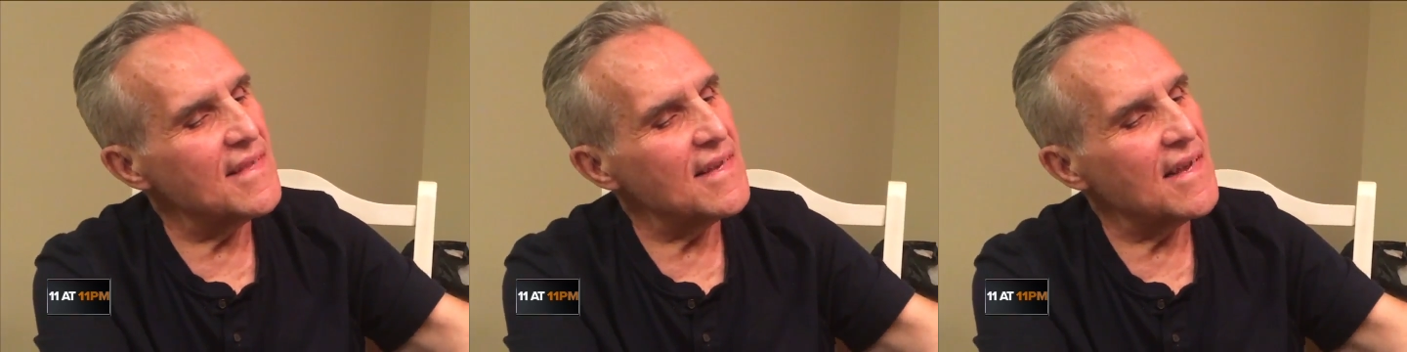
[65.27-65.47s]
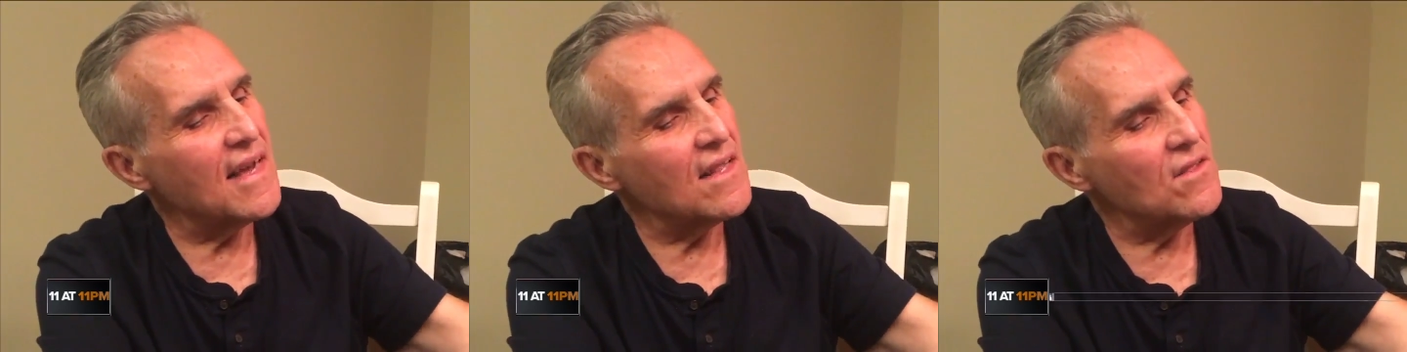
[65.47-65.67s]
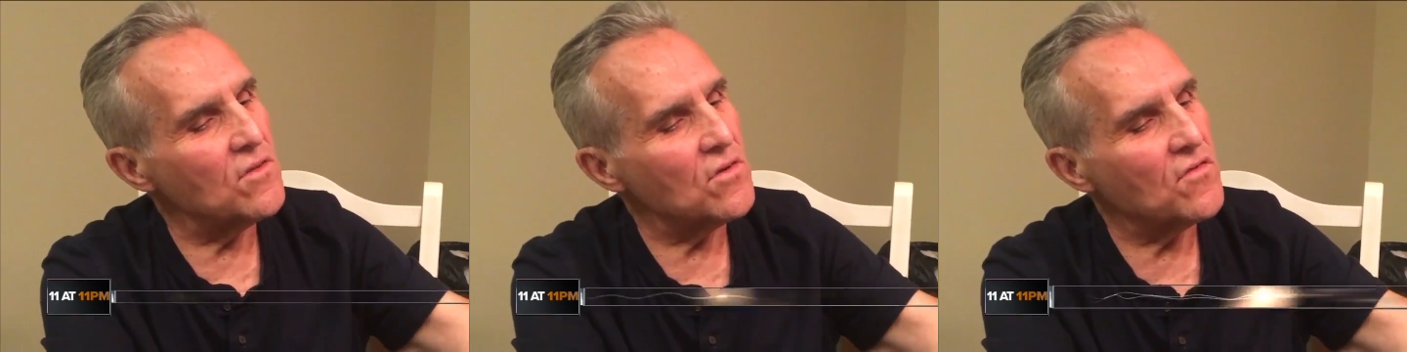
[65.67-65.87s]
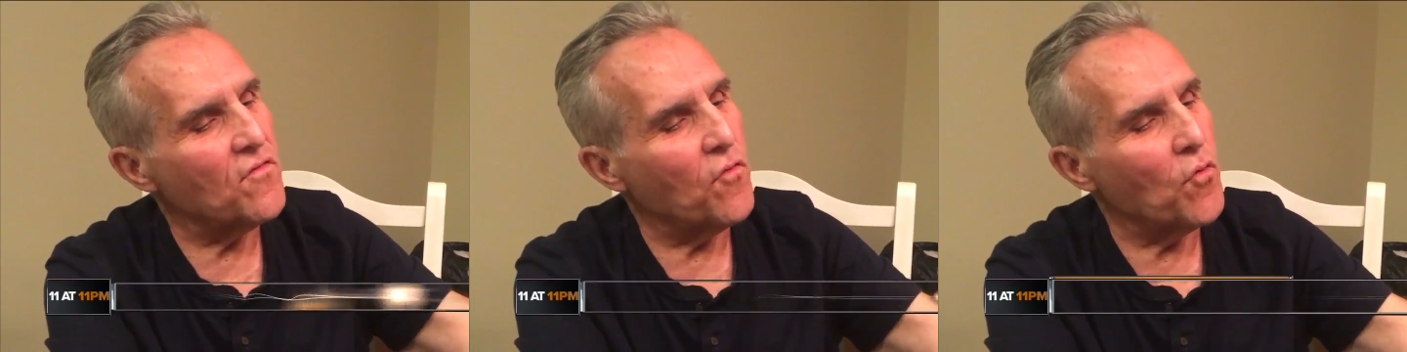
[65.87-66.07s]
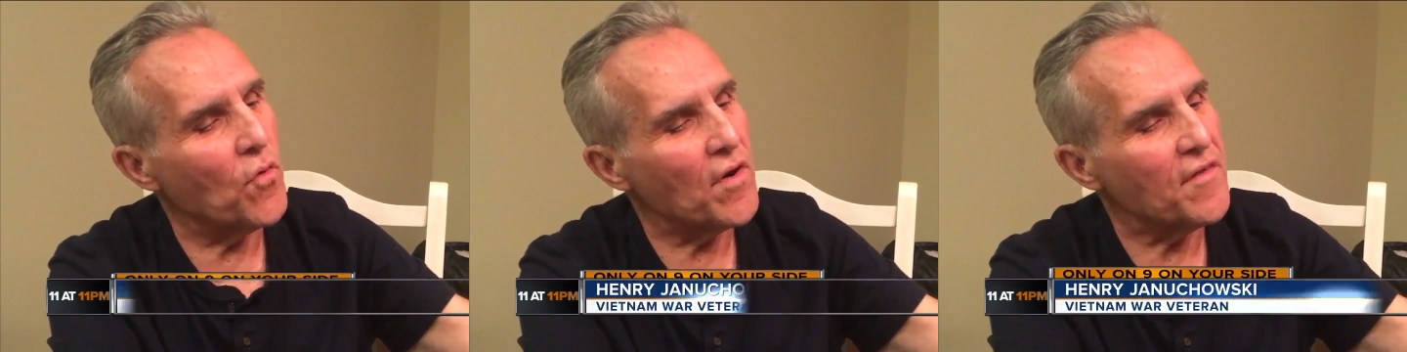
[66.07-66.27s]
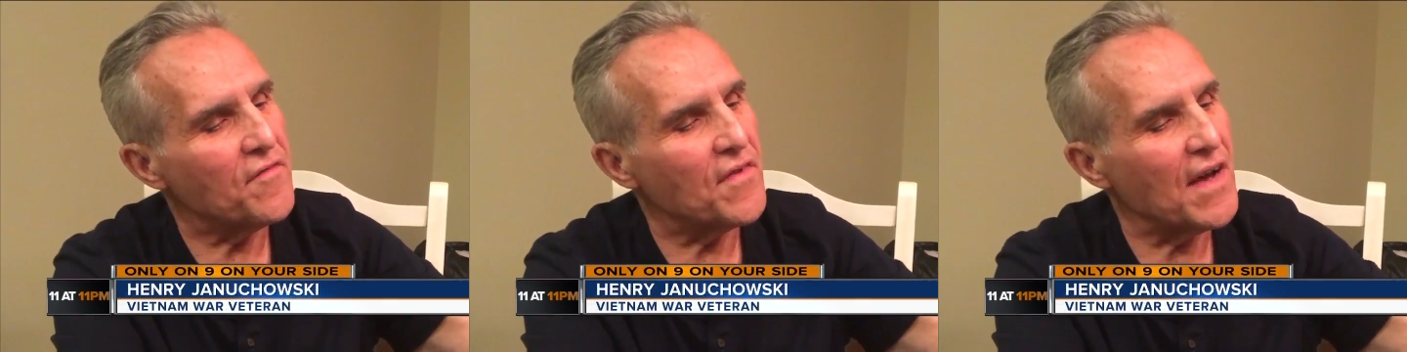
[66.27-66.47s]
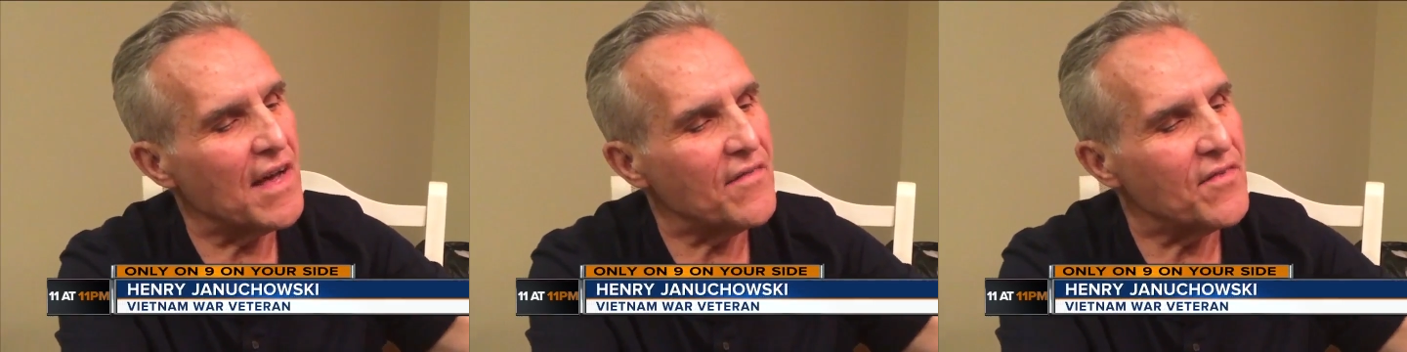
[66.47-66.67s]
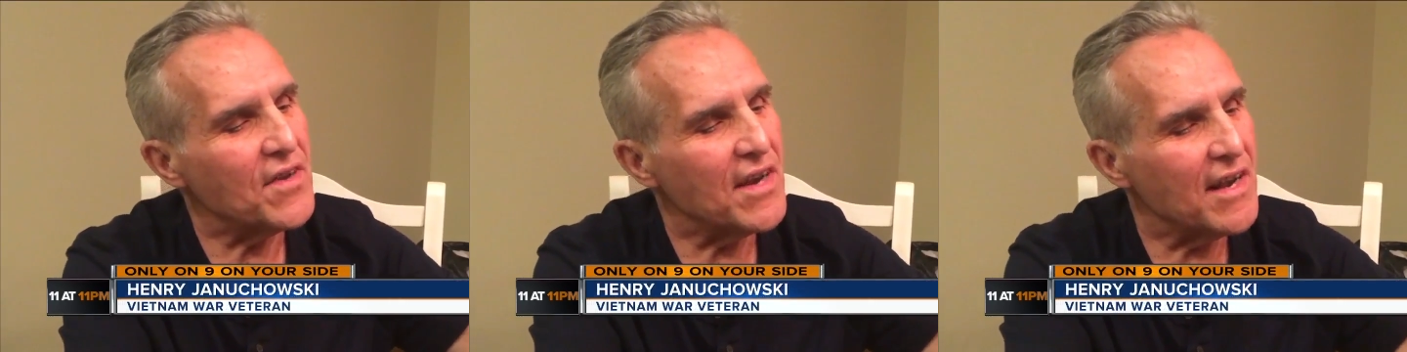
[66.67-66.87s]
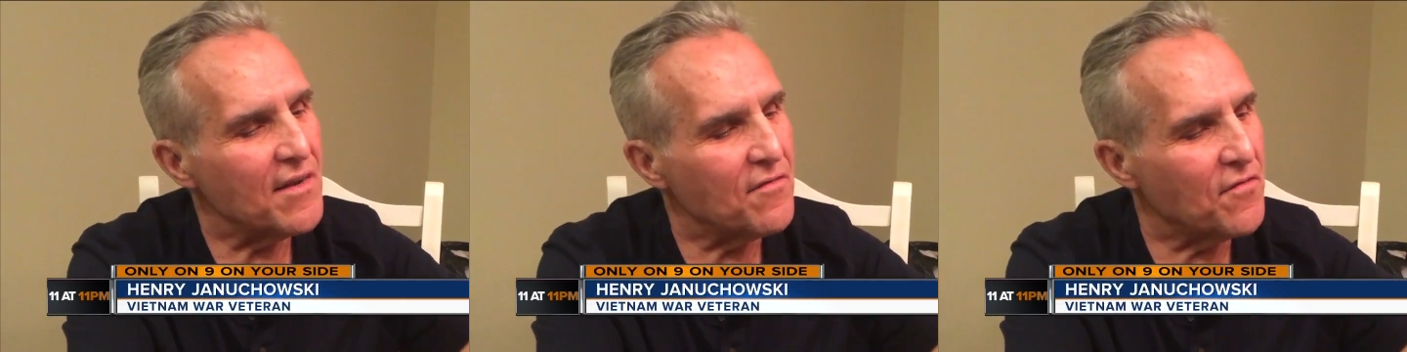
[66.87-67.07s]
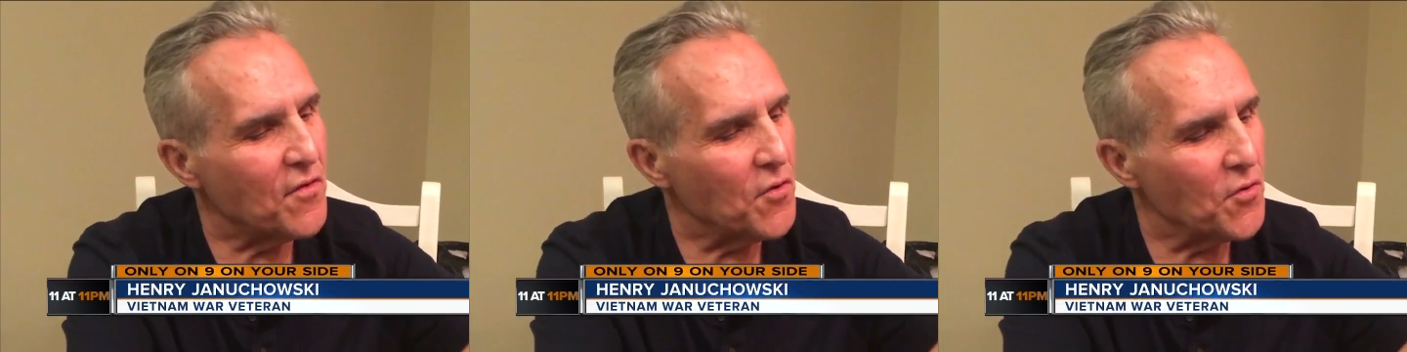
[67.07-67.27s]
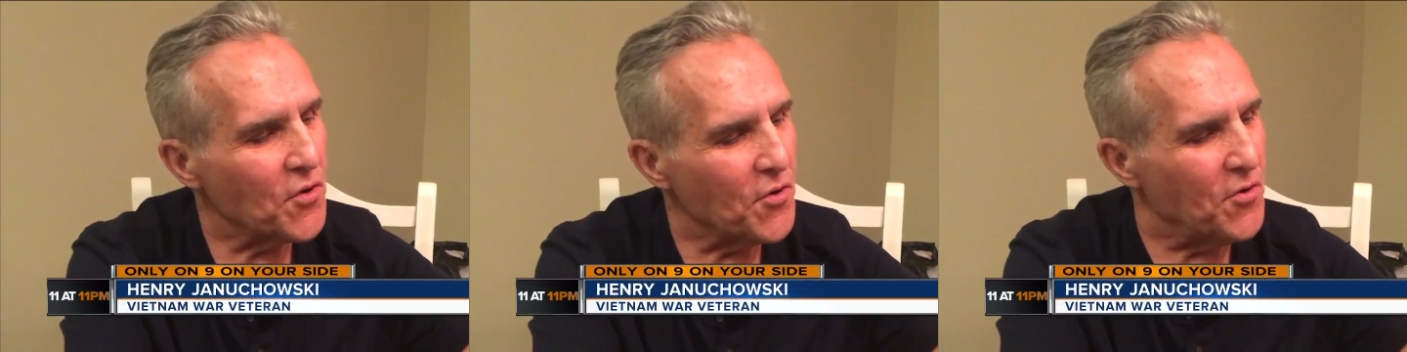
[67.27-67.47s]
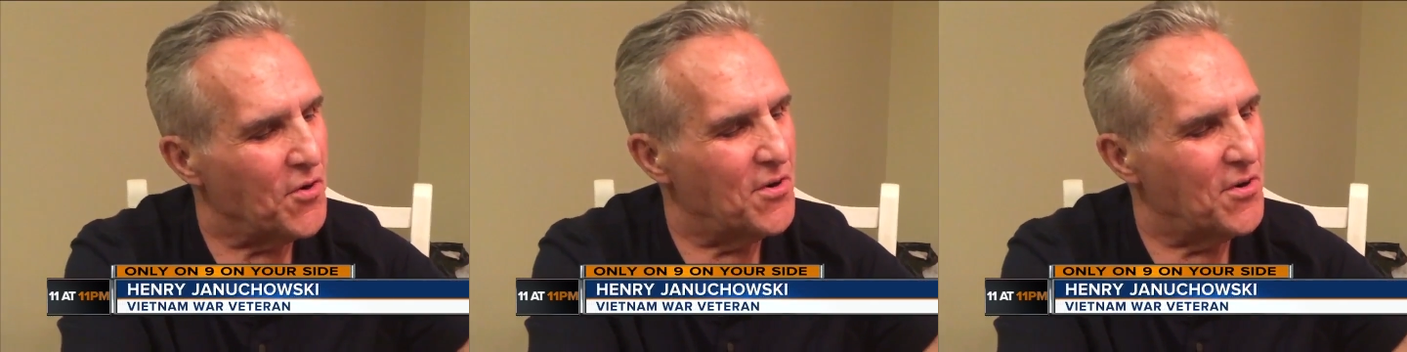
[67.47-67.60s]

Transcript: think I look 45 in that photo.